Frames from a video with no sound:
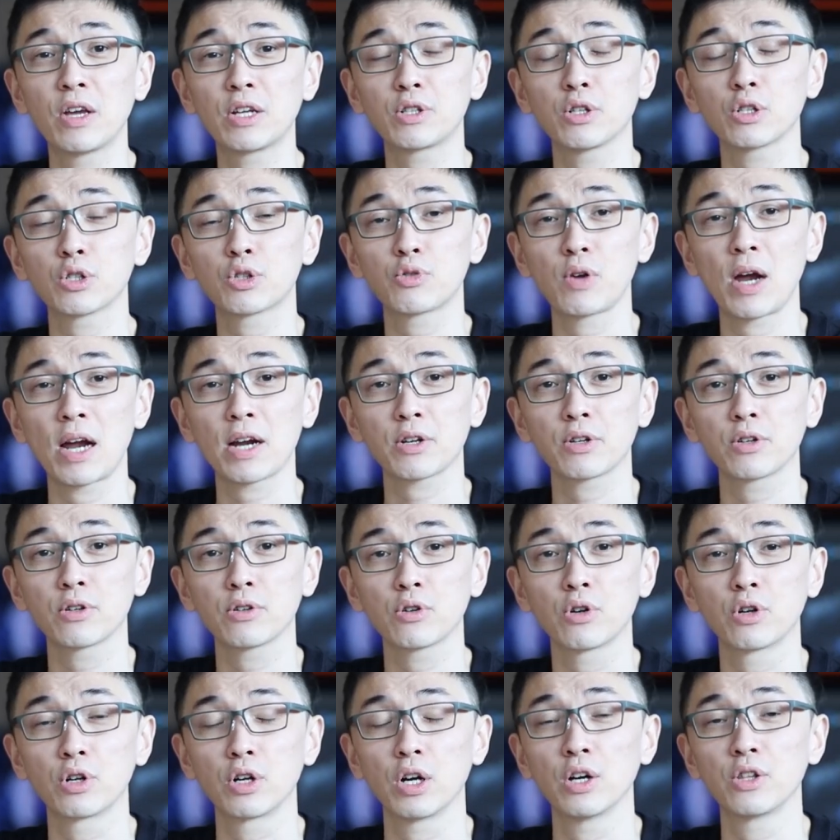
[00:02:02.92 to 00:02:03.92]
Facial Tracker
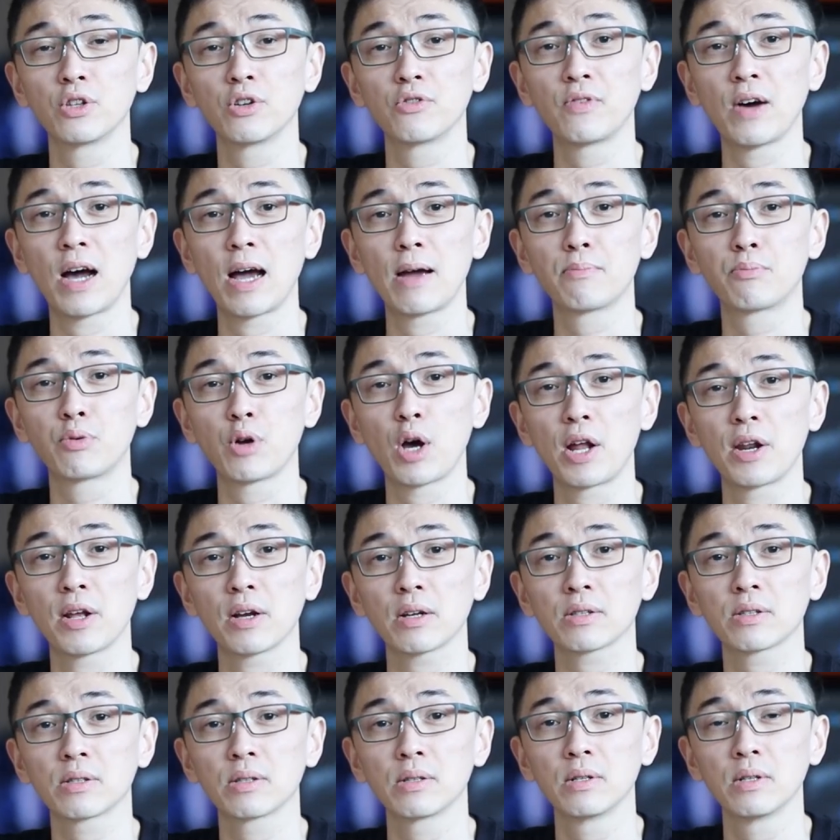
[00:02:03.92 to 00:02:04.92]
or other Vive
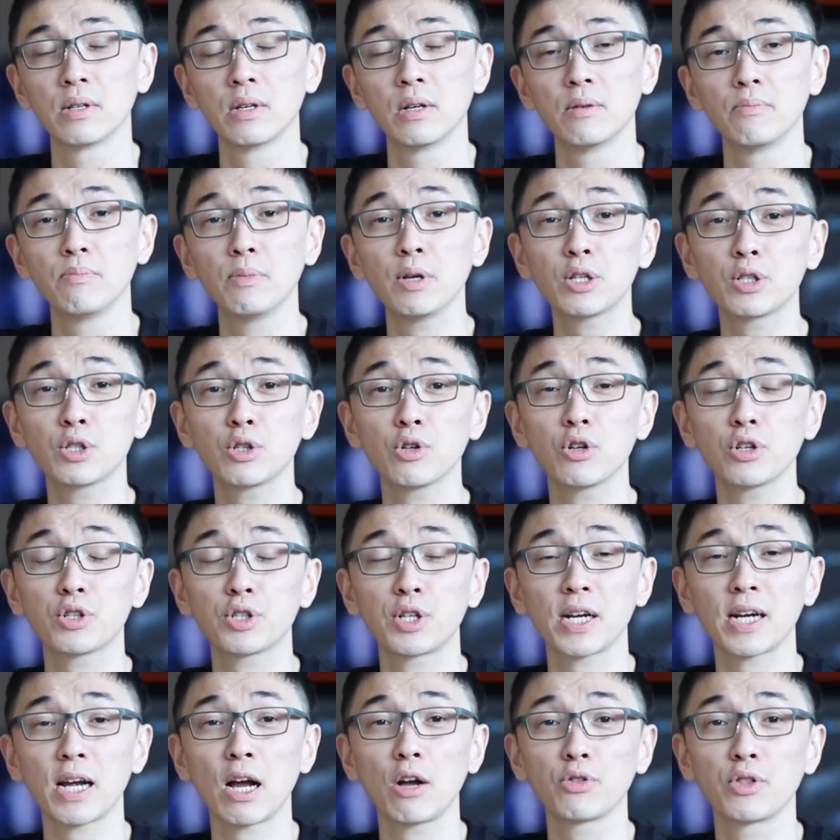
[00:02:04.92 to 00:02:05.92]
products, make sure to
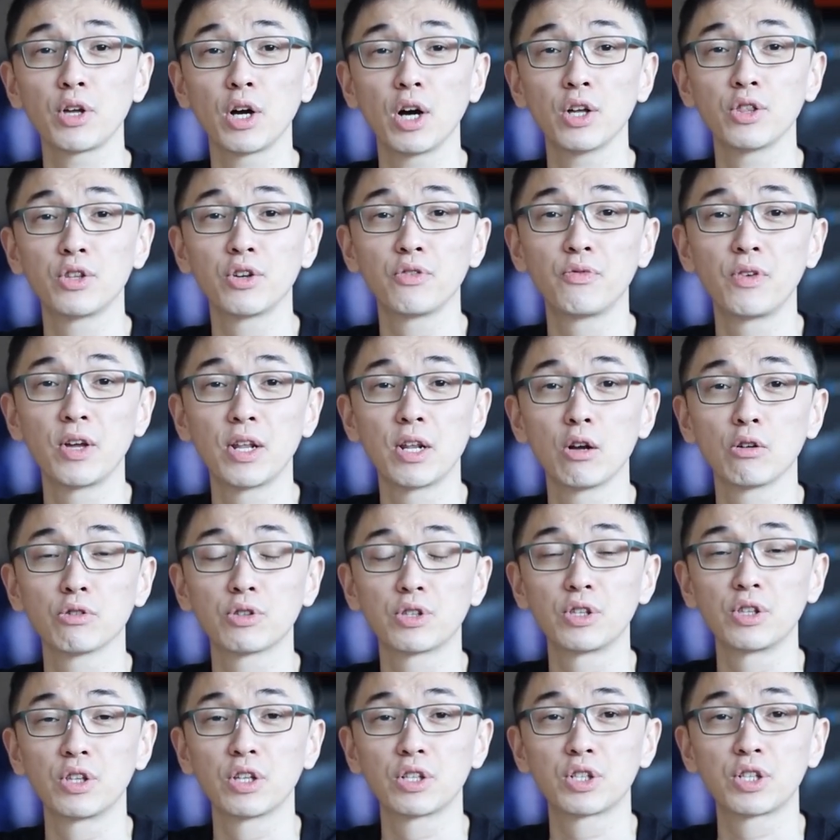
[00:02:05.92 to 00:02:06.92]
check out the other
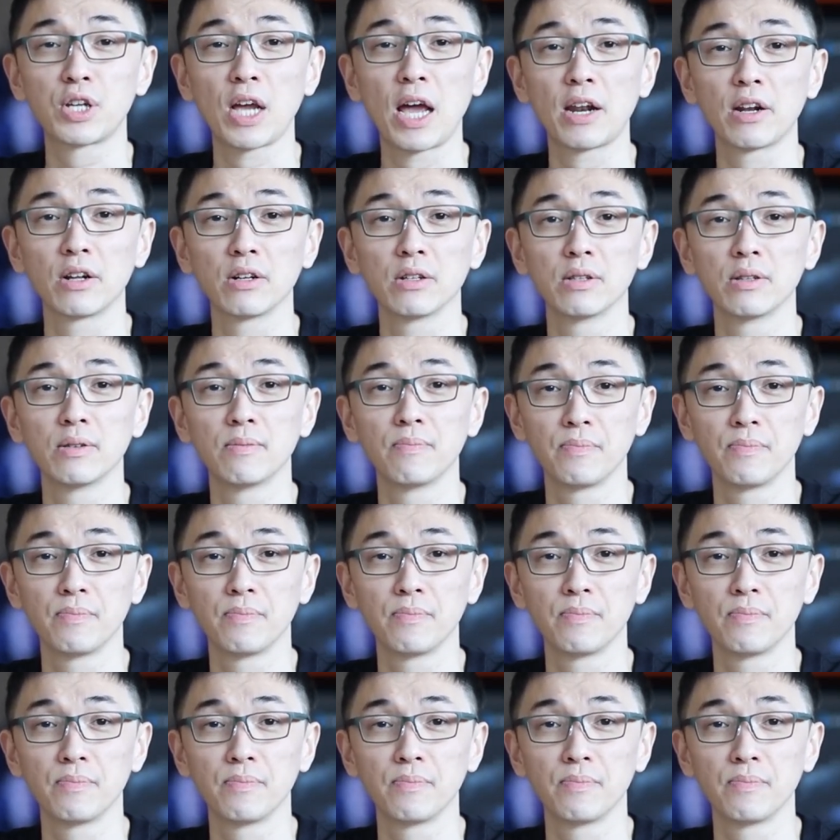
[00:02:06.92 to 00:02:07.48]
videos in this channel.